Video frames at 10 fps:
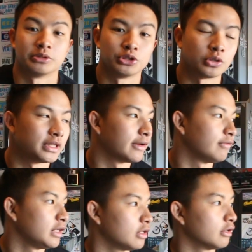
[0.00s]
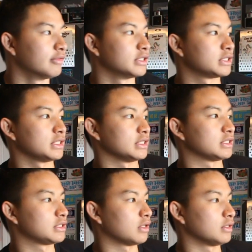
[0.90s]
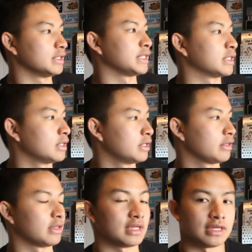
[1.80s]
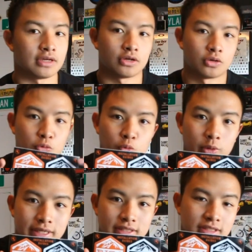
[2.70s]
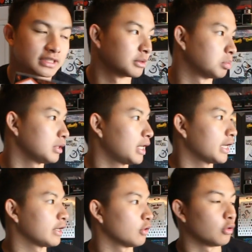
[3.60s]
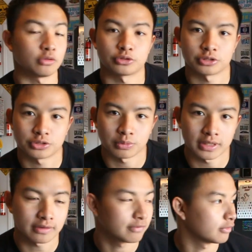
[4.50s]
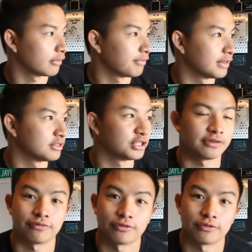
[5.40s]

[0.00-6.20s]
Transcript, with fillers: you enjoyed that video of us installing the RIGd supply ultra swing for the 5th general